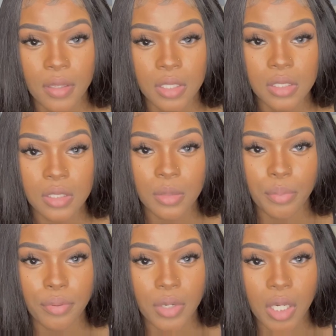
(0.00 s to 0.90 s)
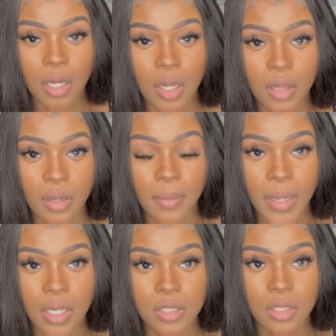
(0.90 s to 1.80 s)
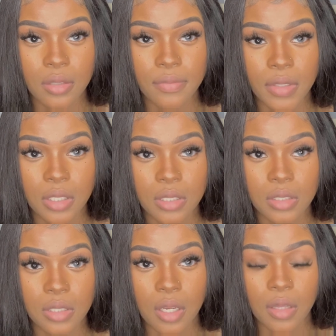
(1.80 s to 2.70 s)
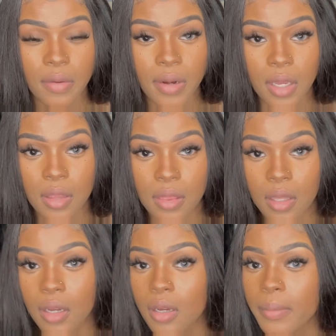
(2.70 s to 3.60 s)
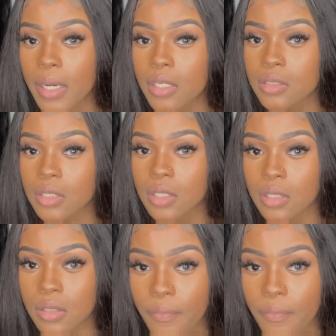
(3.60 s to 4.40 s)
This is a pretty color. I'm actually feeling this color and I think I'm actually gonna